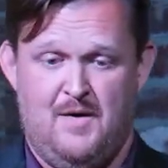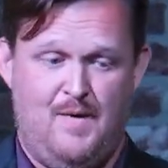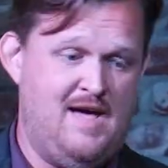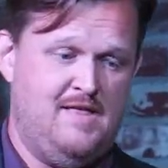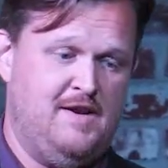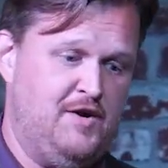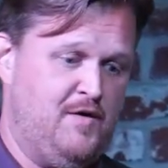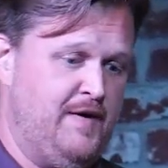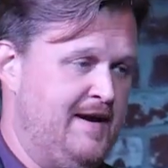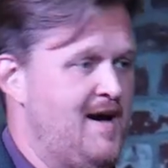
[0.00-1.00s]
rather than
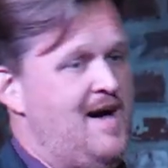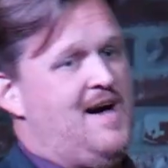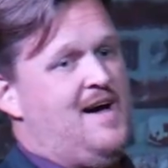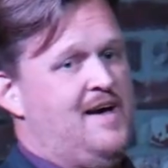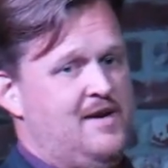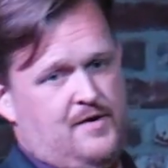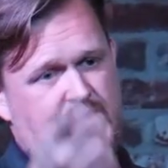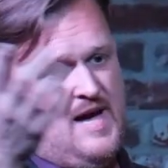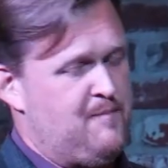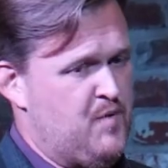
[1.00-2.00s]
going, haha, you know, you
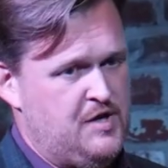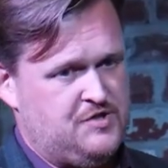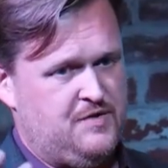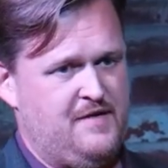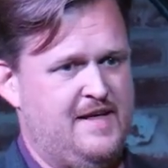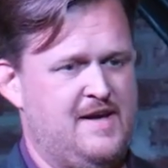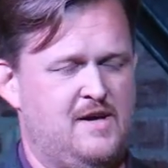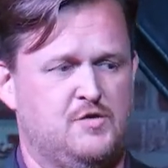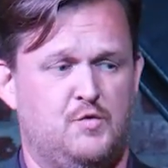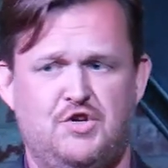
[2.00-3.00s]
got breached and everything else,